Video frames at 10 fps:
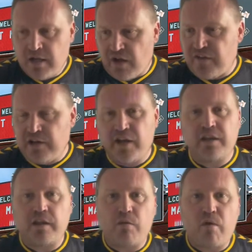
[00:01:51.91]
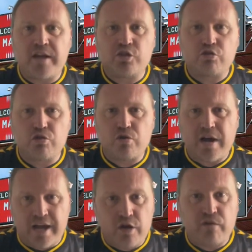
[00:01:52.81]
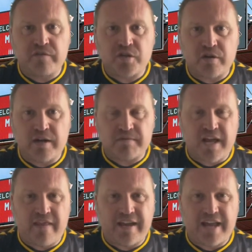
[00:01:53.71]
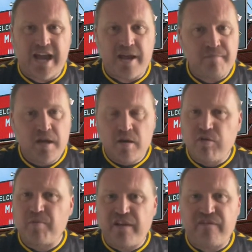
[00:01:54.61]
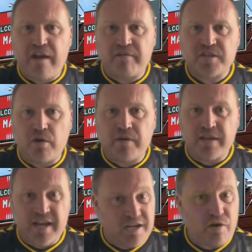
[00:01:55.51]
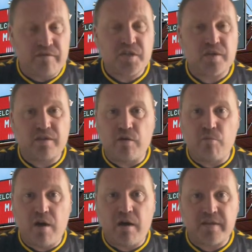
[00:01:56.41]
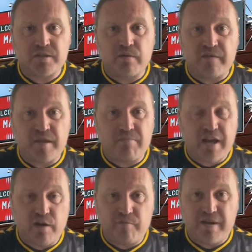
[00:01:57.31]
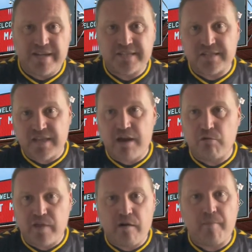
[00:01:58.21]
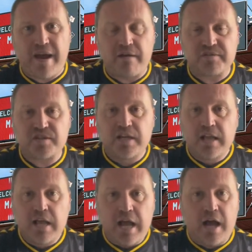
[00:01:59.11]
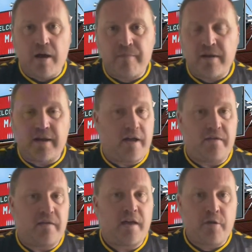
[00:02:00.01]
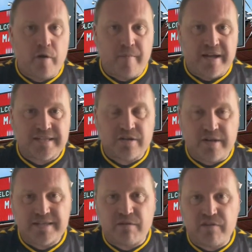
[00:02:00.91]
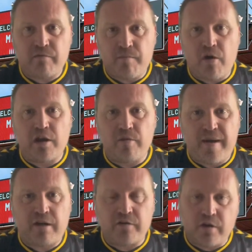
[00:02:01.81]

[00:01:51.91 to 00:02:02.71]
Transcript: I think looking at the away draw at Coventry, I was at that game, probably a fair result in the end. Coventry are doing well. They're sort of in the playoff places there or thereabouts. And they're not a bad side, so I think we might look back on the